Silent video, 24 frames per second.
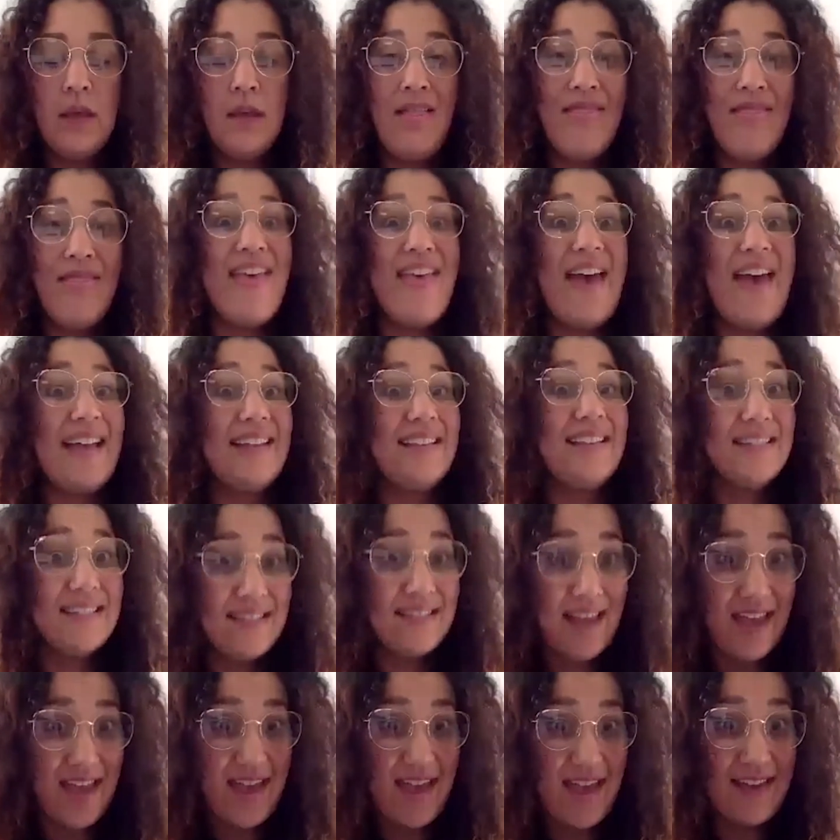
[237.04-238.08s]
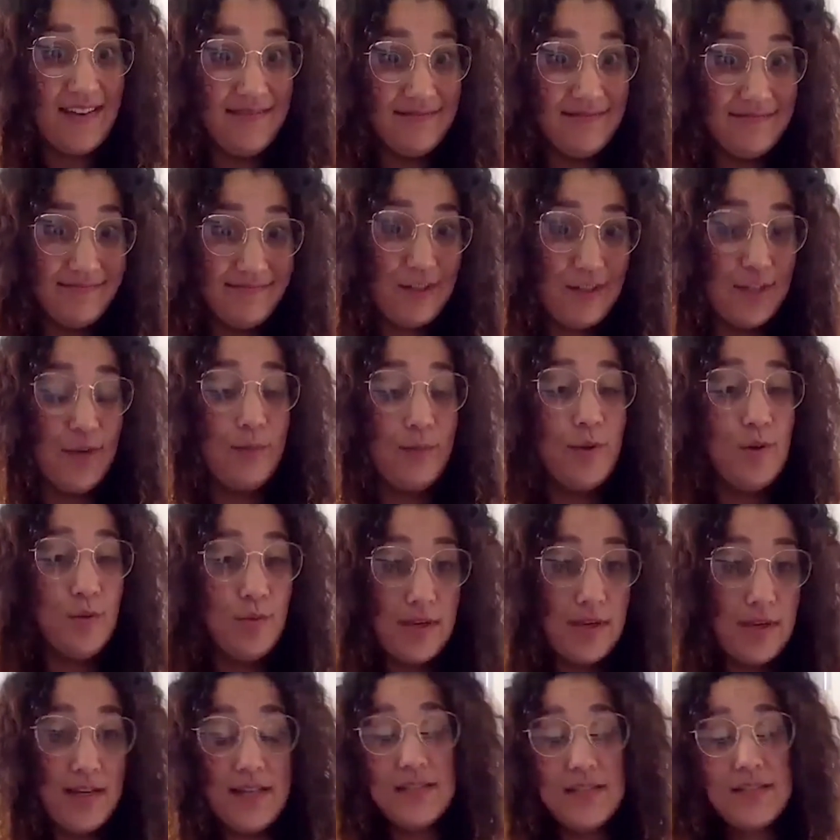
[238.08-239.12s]
That said,
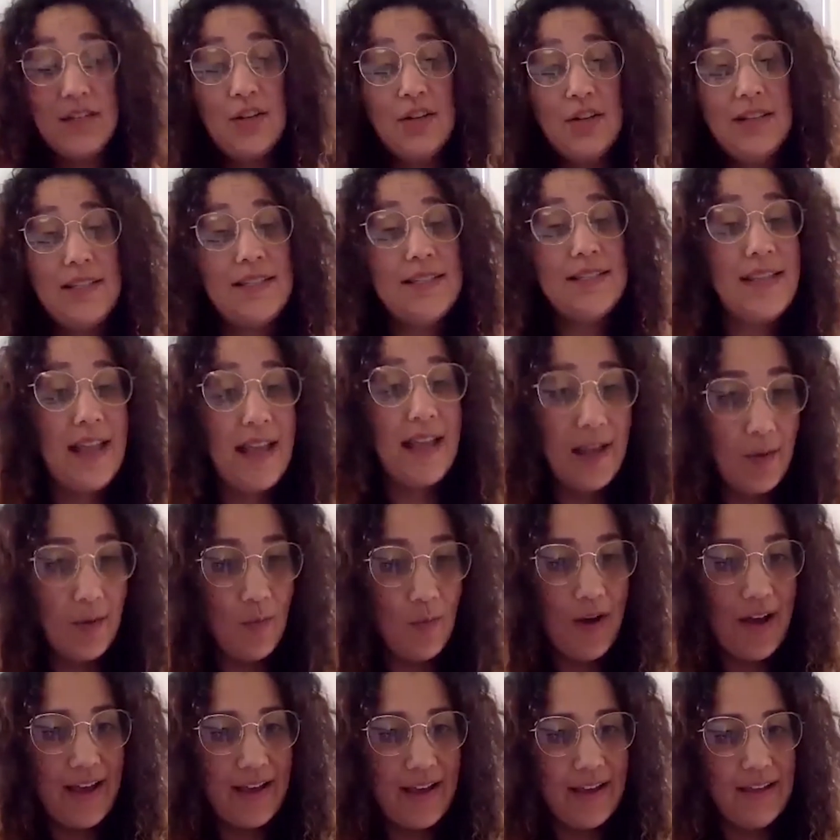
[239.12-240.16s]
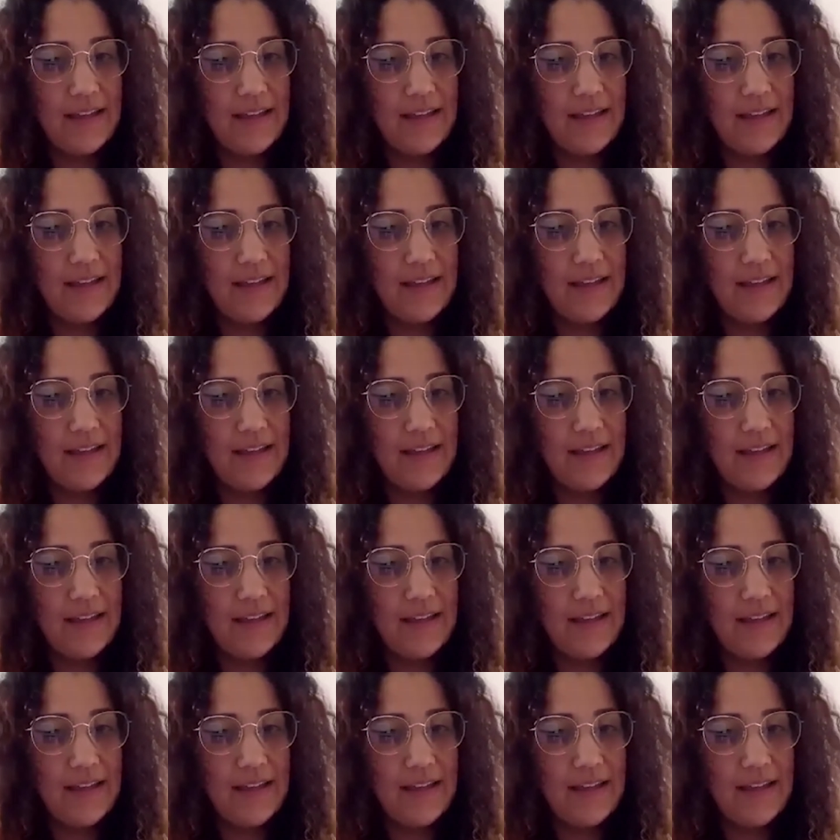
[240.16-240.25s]
community is a good segue.